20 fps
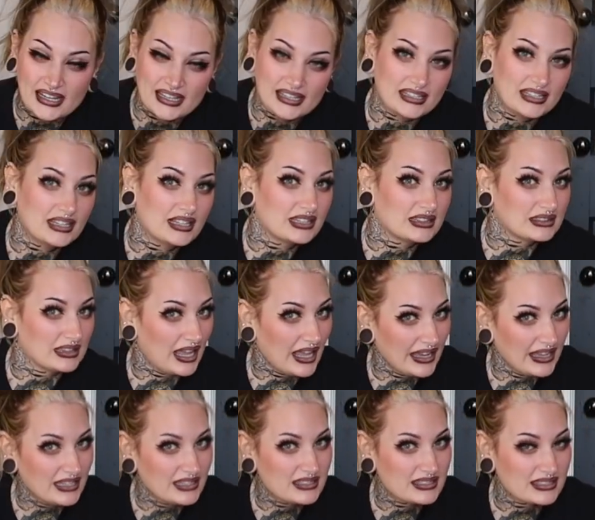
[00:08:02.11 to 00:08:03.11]
and
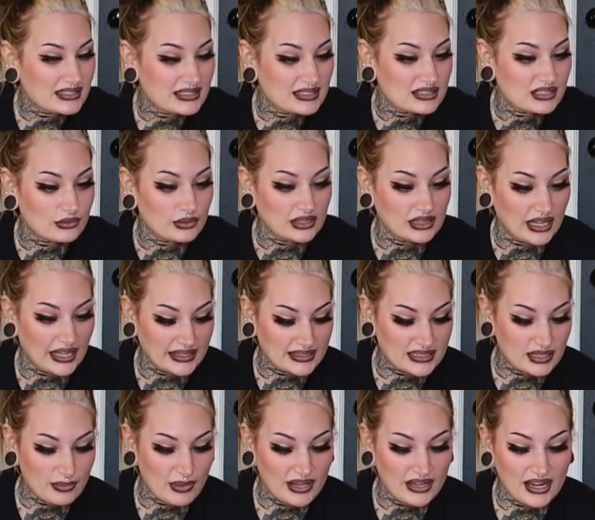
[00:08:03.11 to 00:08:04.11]
lights, so it
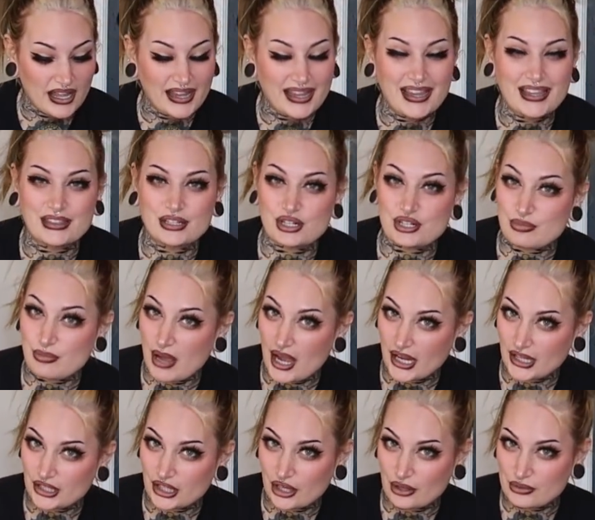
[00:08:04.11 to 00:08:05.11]
lights up at night, and there's
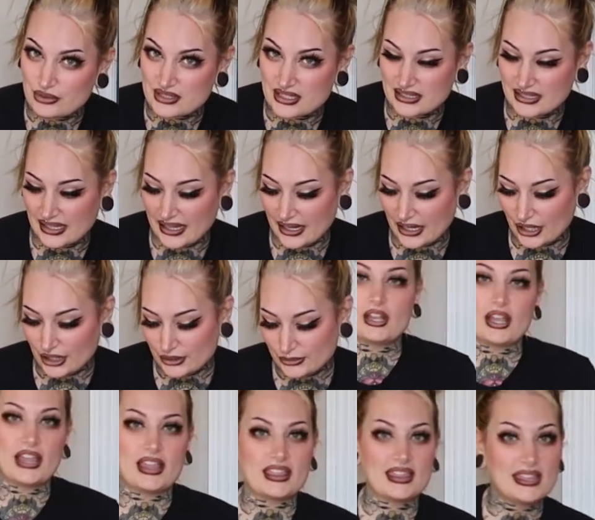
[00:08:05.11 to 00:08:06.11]
pine cones in there.
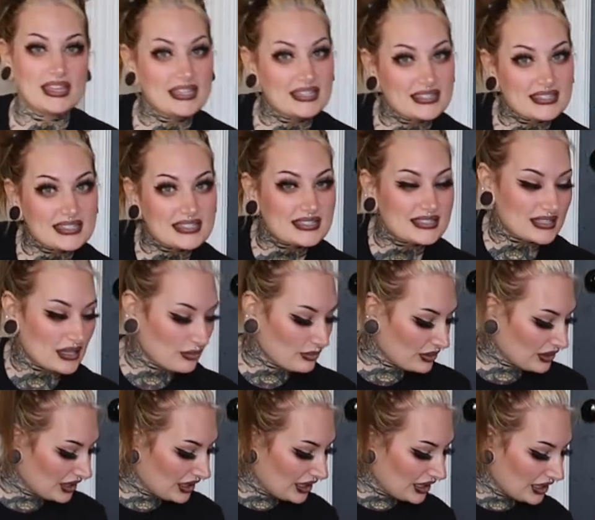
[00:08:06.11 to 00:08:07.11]
Okay, this is
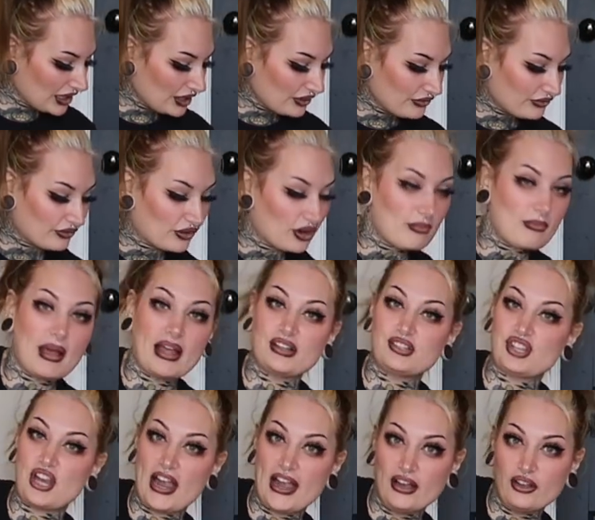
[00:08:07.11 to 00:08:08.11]
something from my
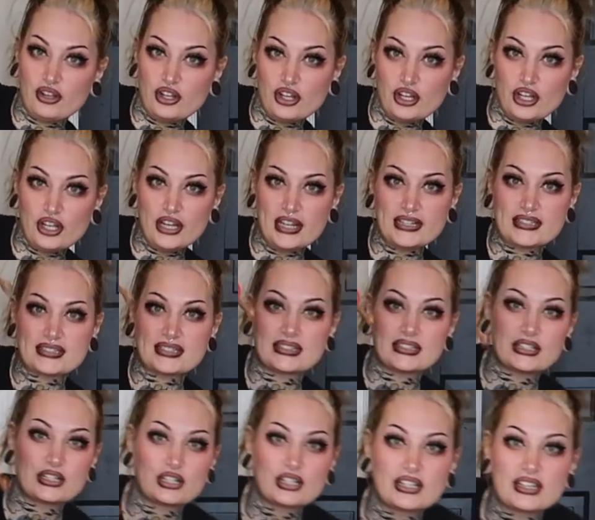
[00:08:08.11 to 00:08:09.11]
childhood. It's
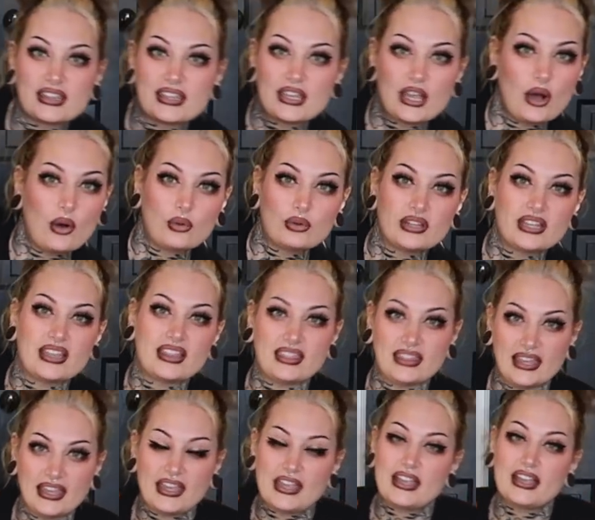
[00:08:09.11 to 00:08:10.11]
literally the only
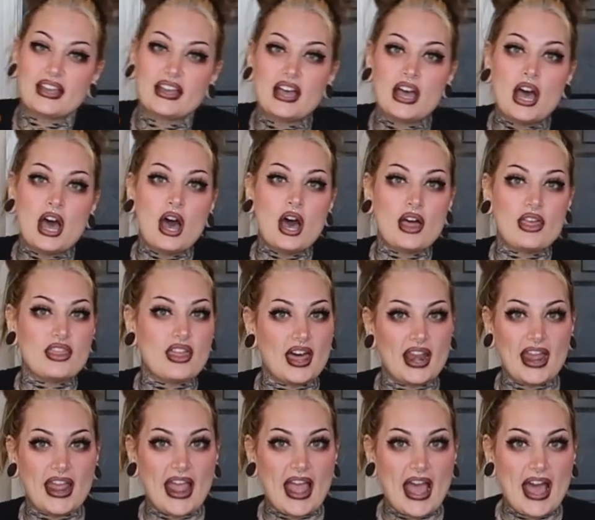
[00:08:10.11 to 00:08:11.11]
thing that
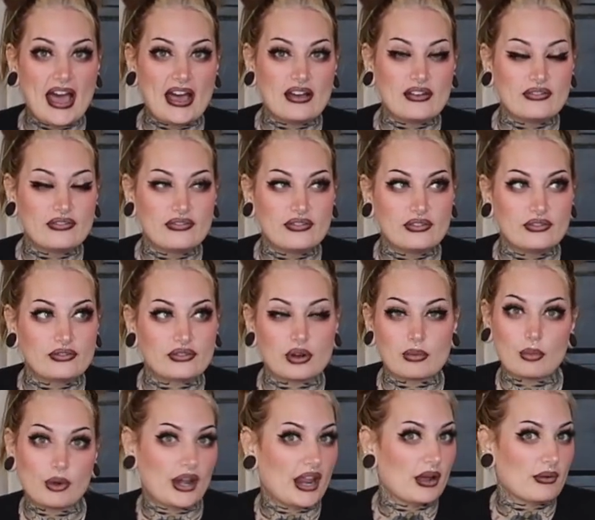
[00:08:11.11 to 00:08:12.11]
I have
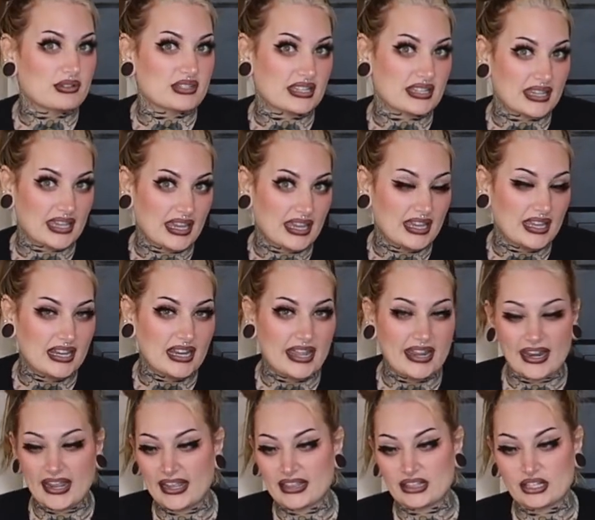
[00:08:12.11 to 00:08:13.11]
from when I was a kid,
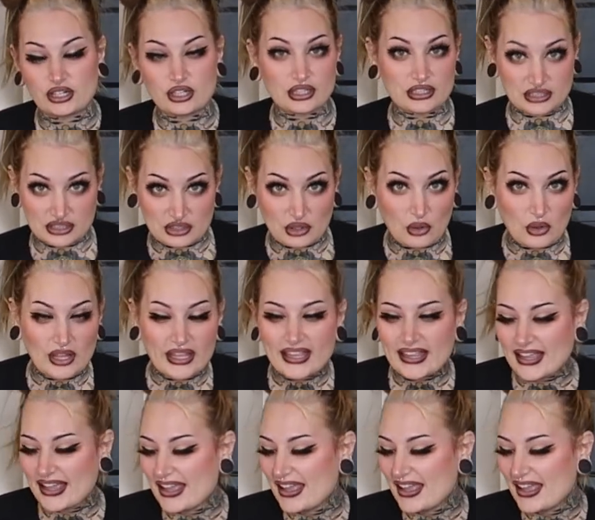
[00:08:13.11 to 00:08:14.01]
and I literally stole it.